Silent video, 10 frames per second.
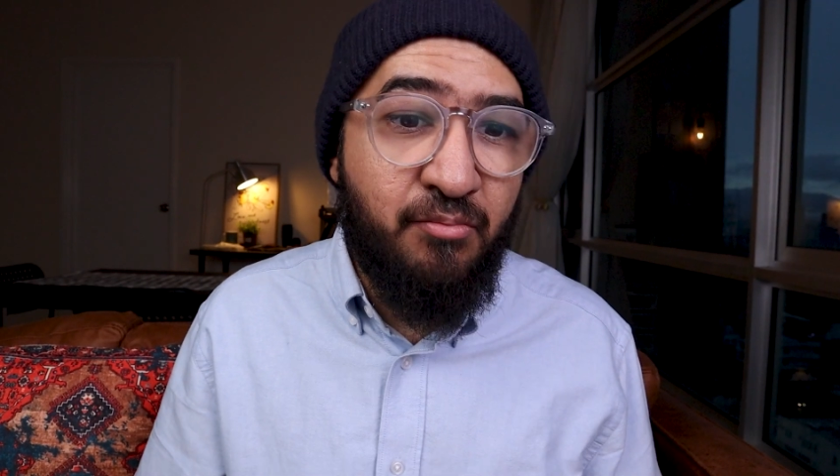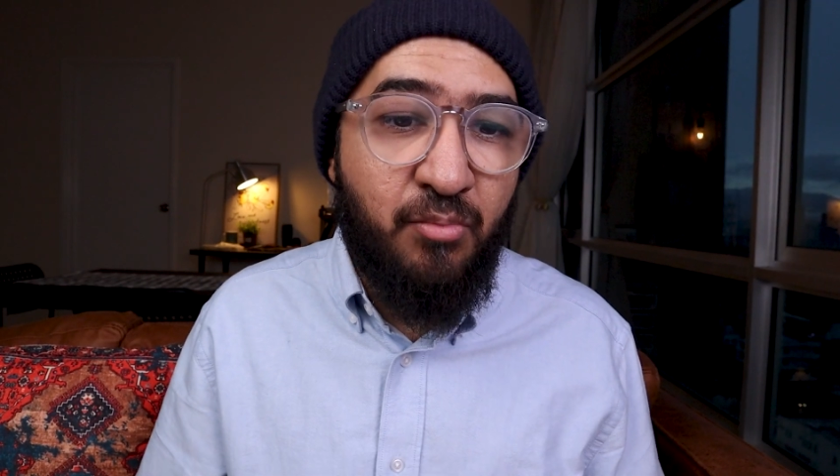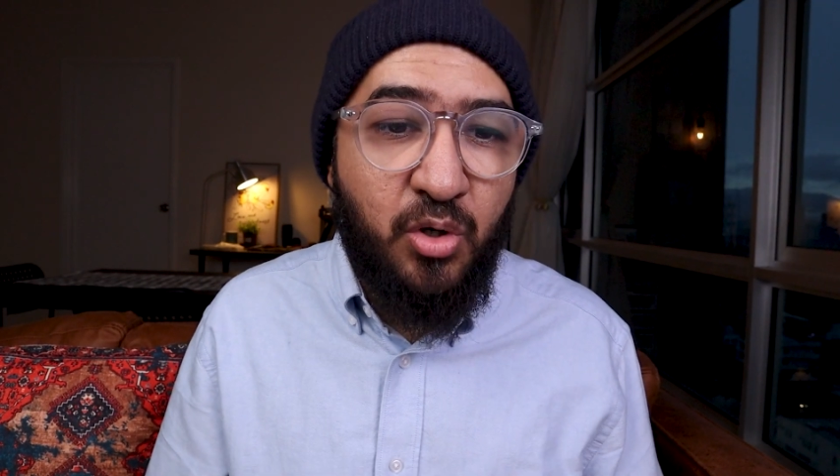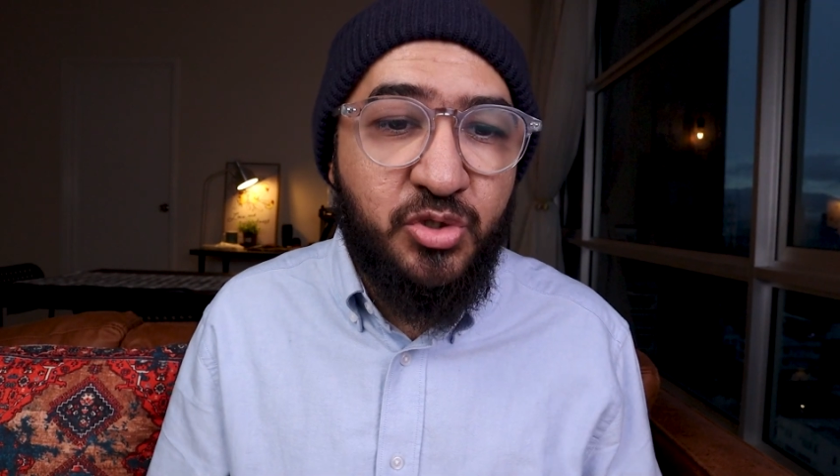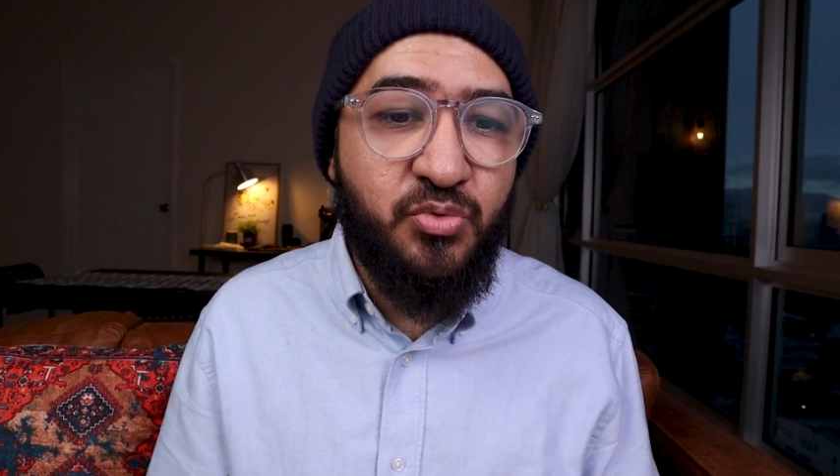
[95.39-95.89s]

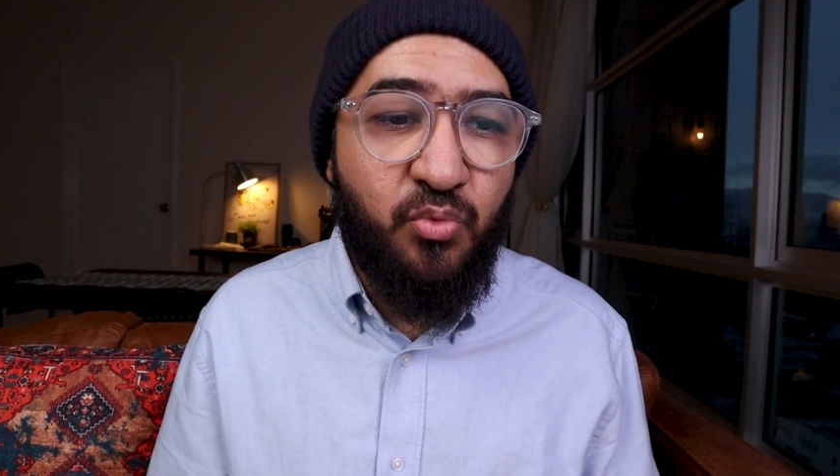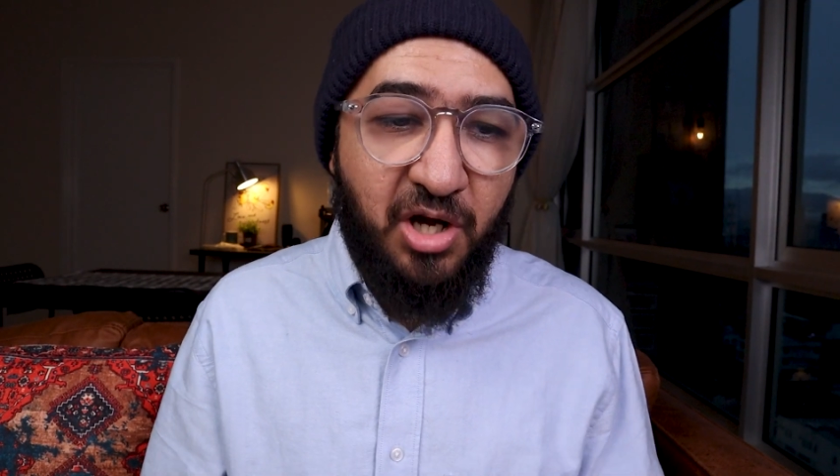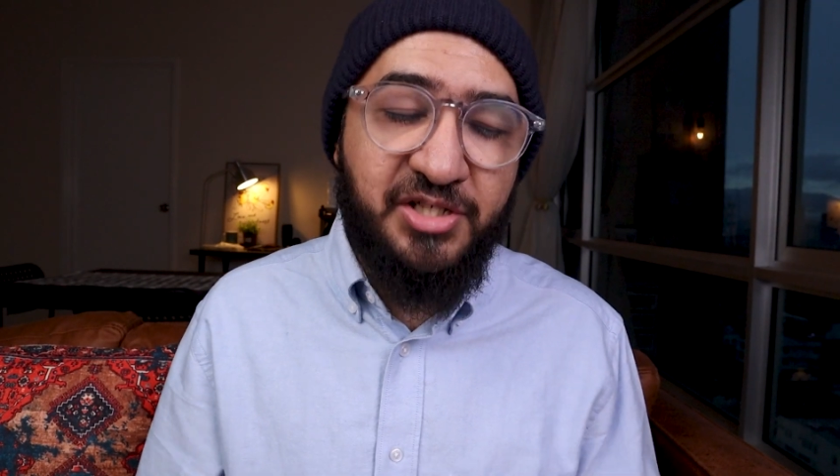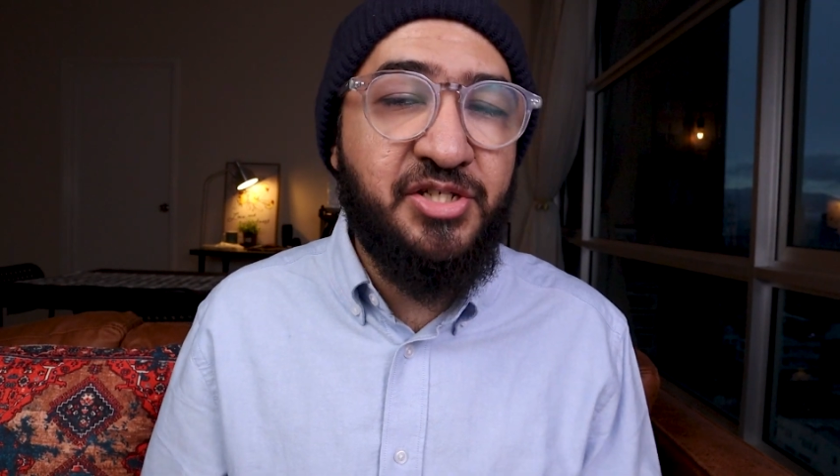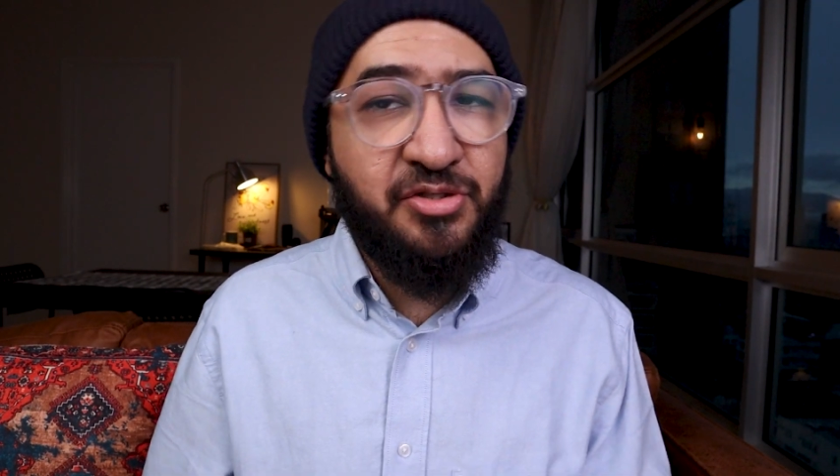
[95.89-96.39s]
most
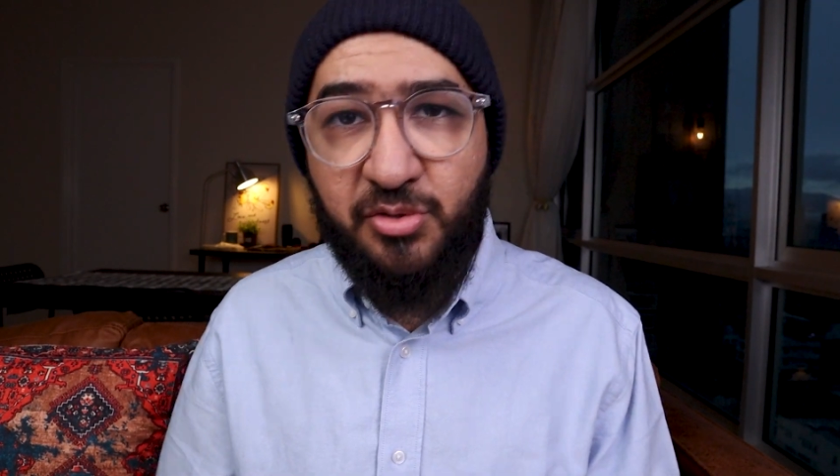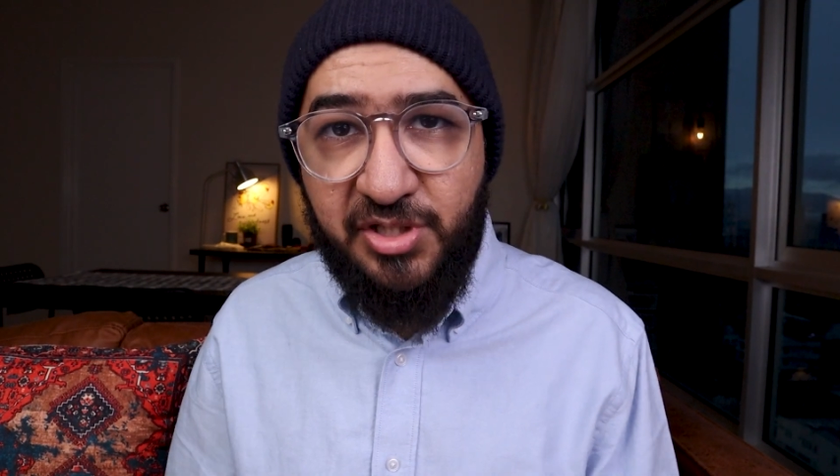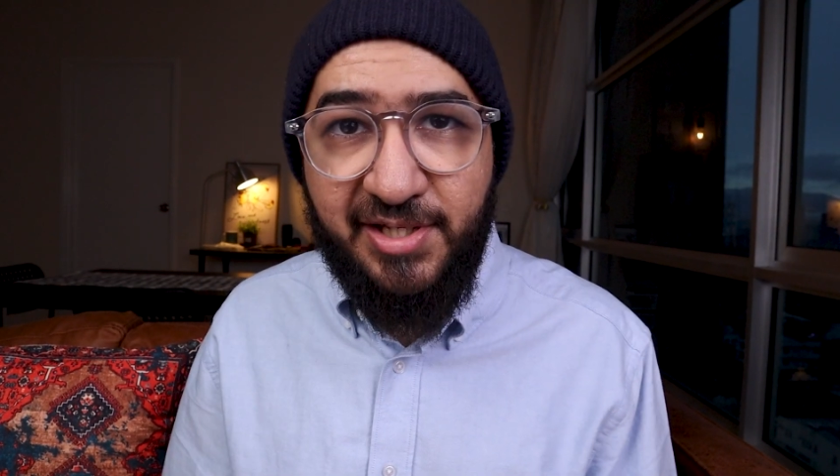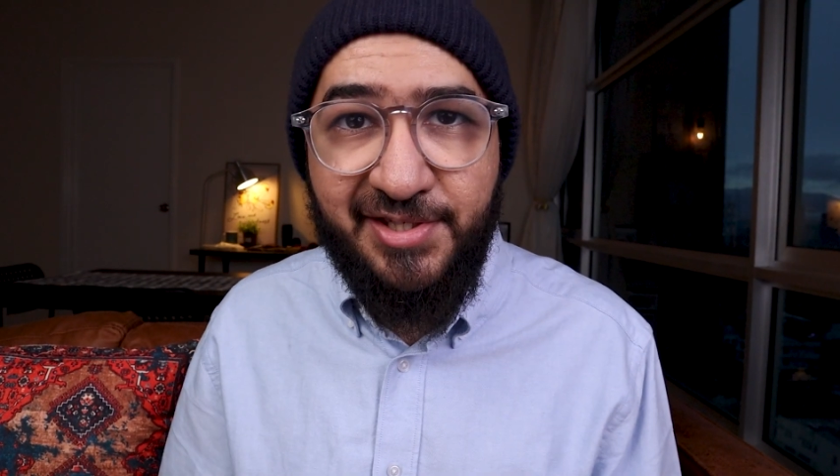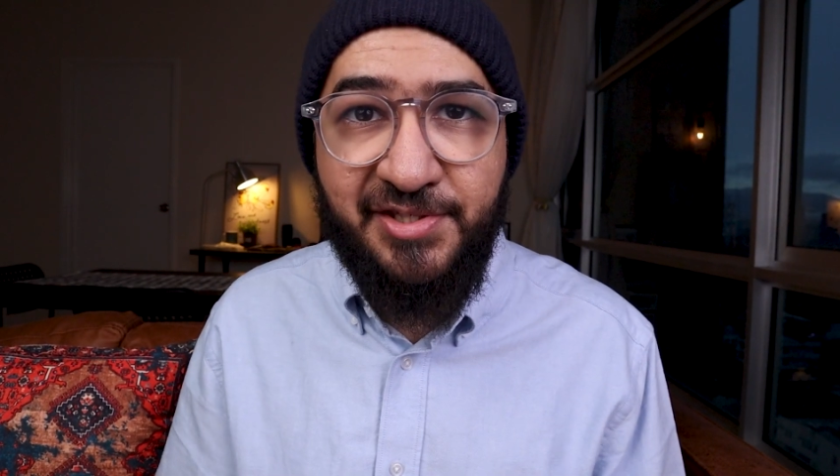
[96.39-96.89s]
watch
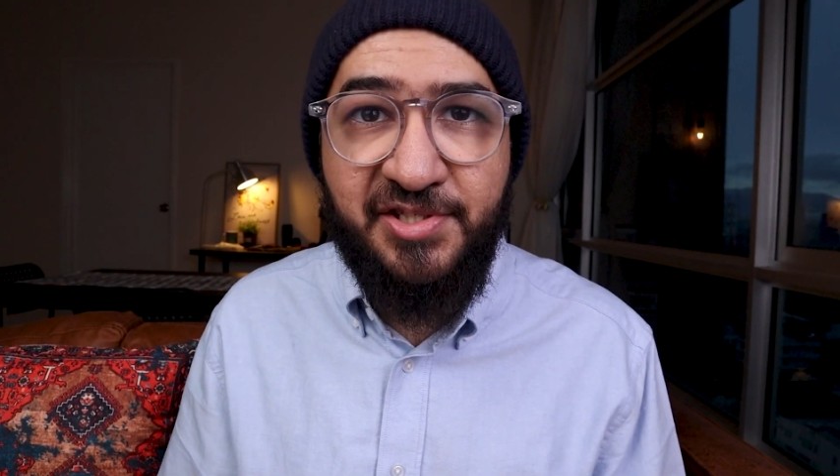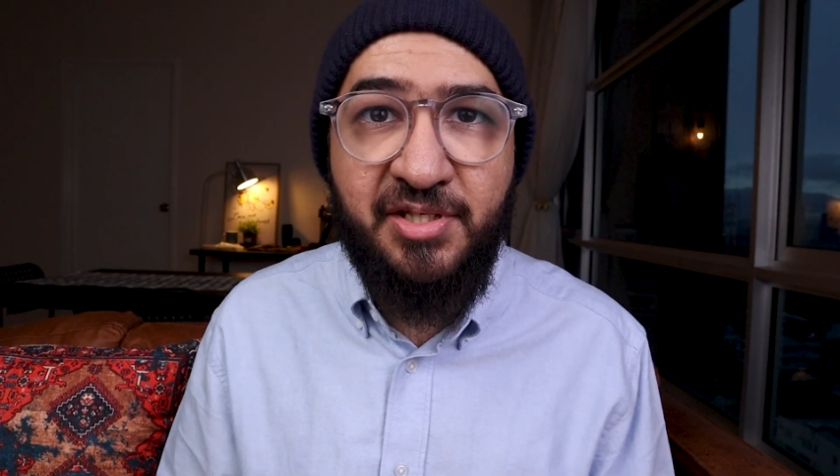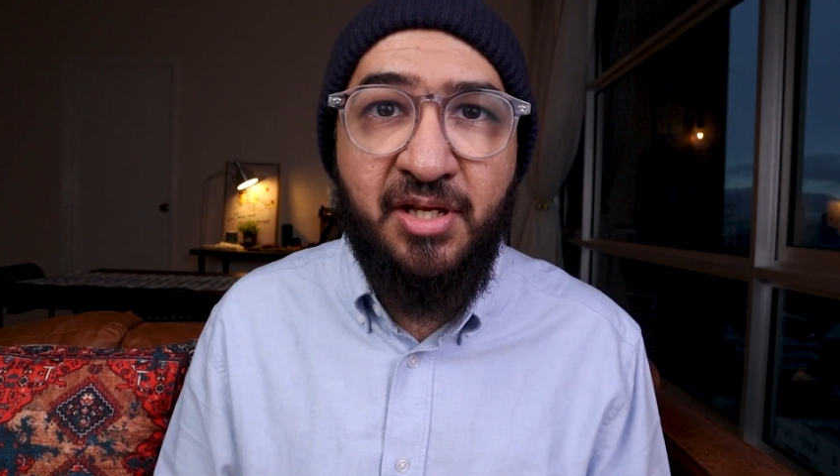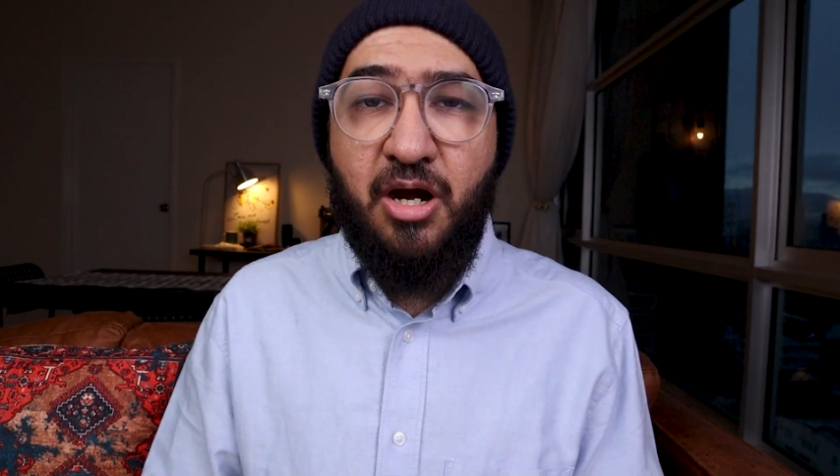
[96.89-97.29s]
enthusiasts